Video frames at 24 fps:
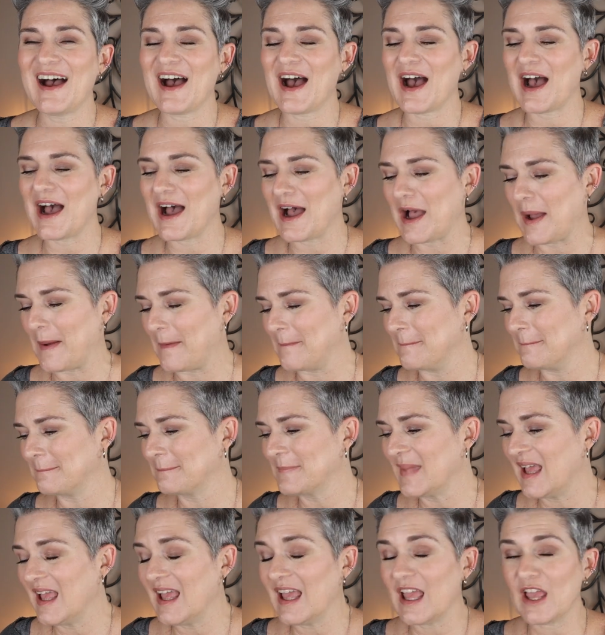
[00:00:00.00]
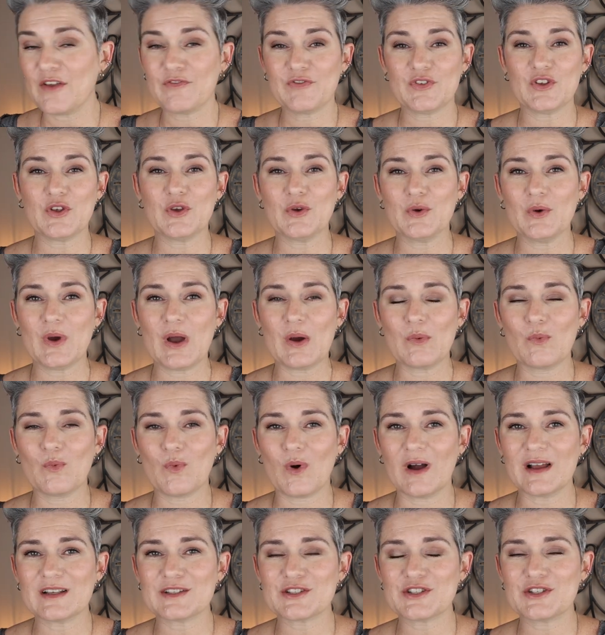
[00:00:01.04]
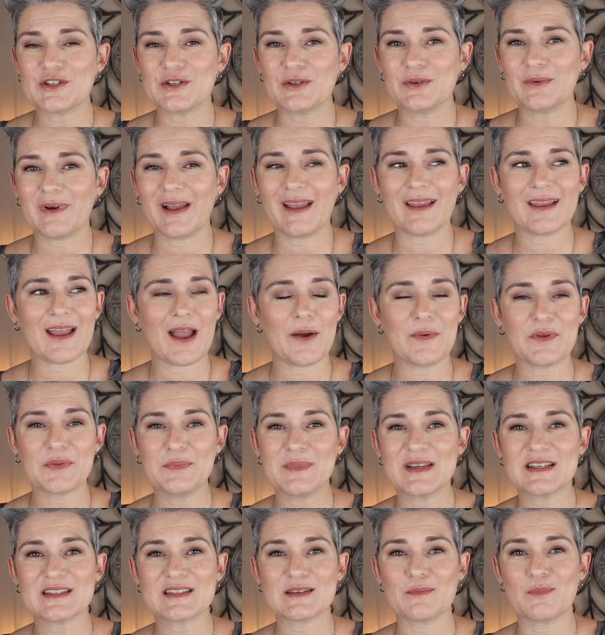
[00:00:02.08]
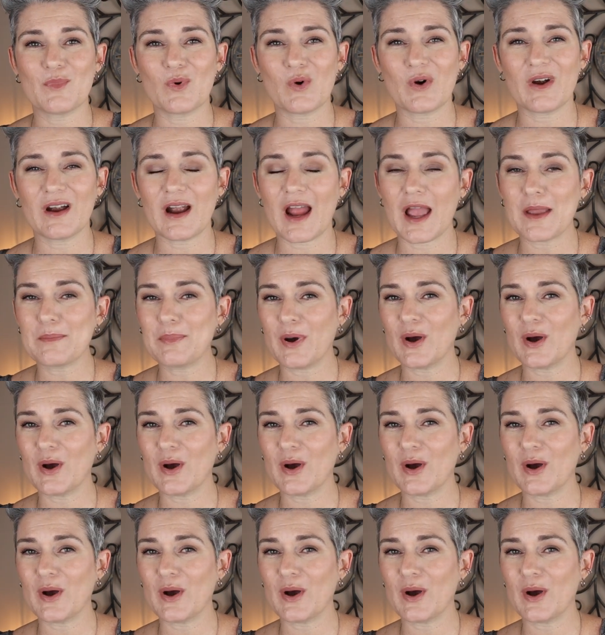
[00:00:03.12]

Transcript: Um, if you want to hang out with me some more, I